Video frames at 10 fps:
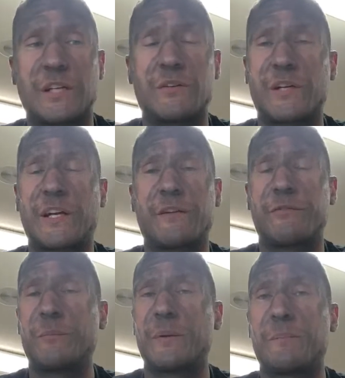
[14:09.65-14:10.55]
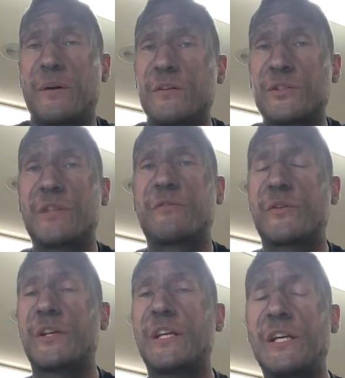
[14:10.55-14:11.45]
I don't care if you've been polishing
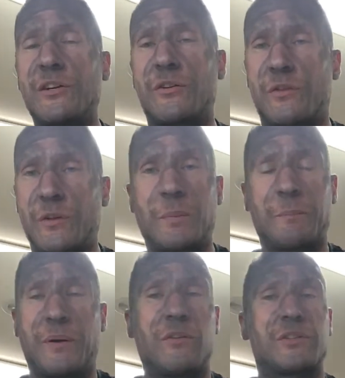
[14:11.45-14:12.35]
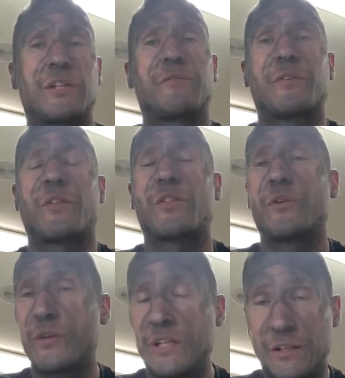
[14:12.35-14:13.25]
for a year or you've been polishing for
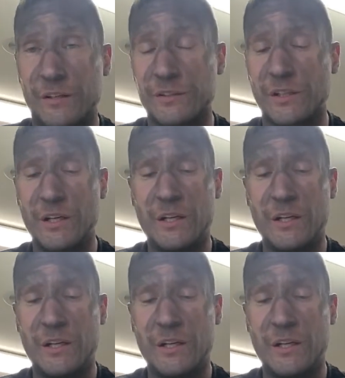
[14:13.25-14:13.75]
30 years.